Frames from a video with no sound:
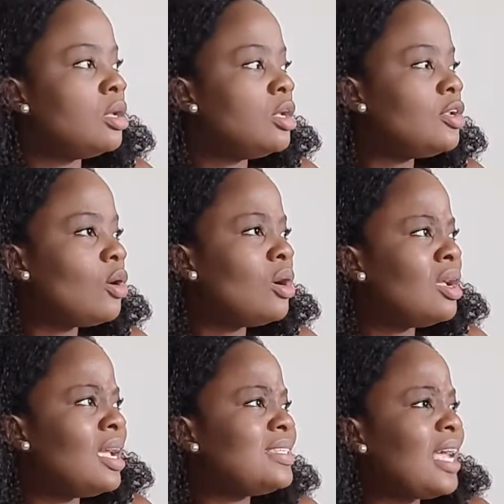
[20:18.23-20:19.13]
You know,
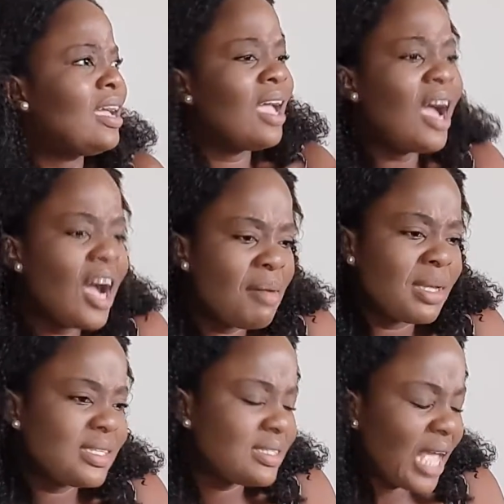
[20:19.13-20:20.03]
he said, ah, my
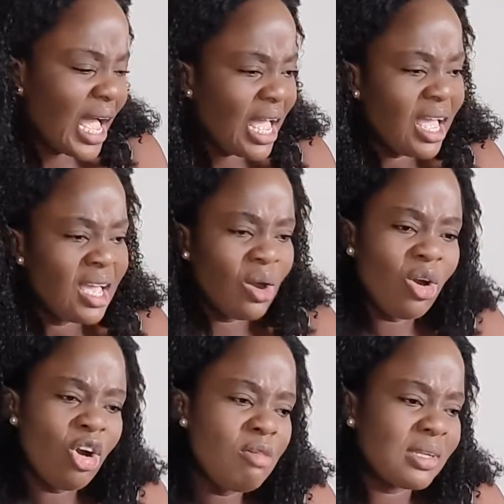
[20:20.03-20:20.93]
sister.
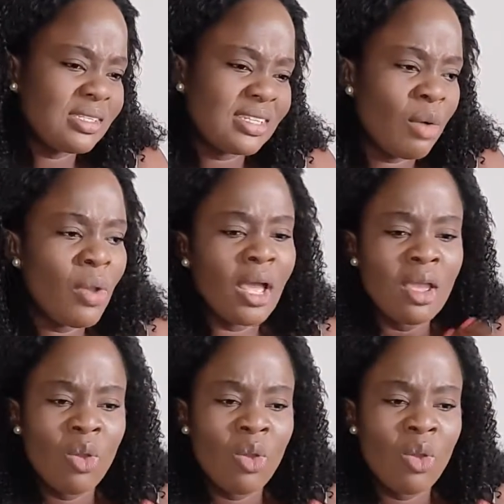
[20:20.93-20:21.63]
Oh, my sister, we're